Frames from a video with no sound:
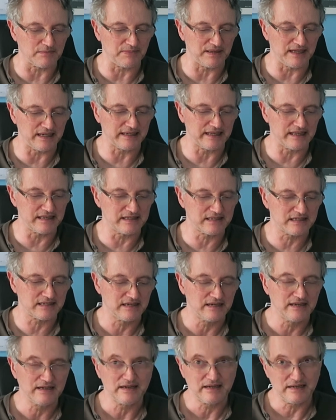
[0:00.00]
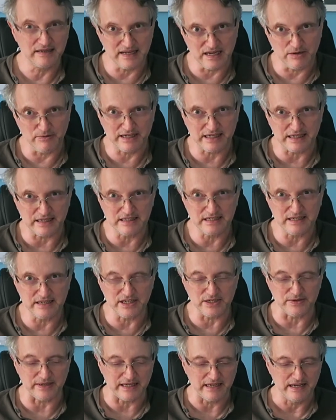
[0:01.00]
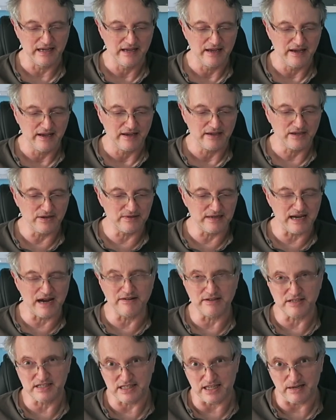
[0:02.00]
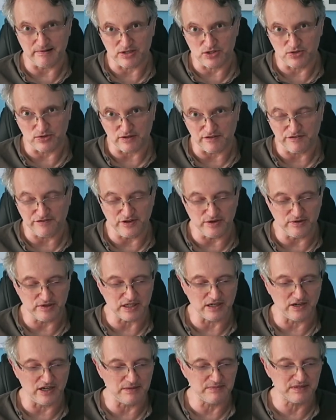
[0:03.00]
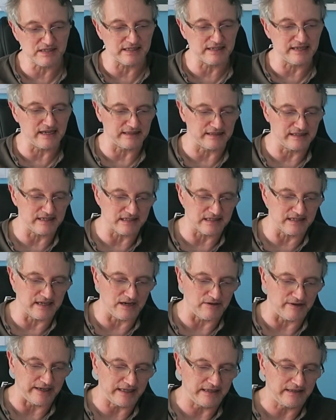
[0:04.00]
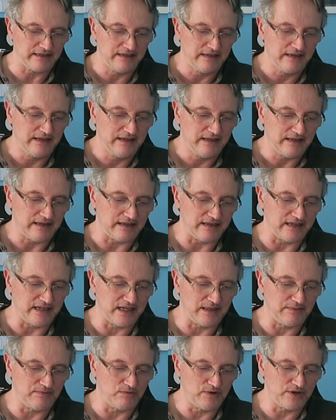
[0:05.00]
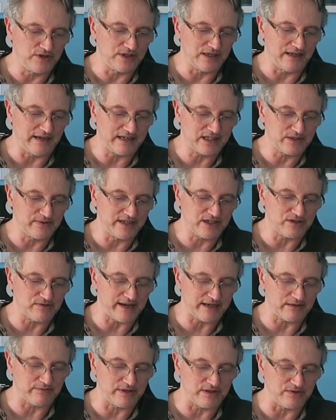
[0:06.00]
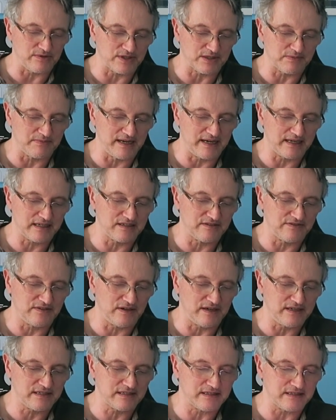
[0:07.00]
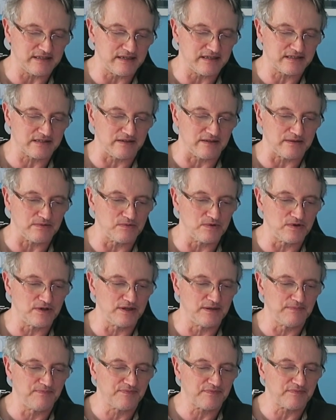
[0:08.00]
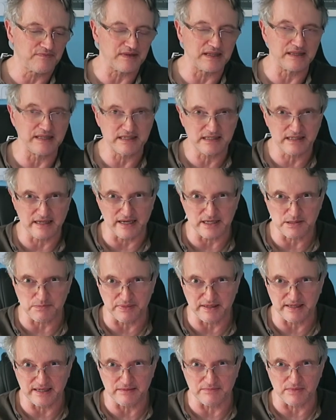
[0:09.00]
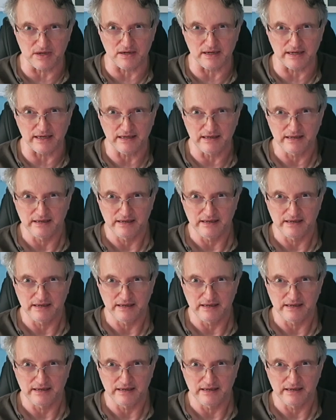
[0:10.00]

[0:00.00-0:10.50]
the plugins. Now we're continuing. You'll notice there it took a few times to get this going. Would you like to interact with your smart device? Yes, I would. In this case being my...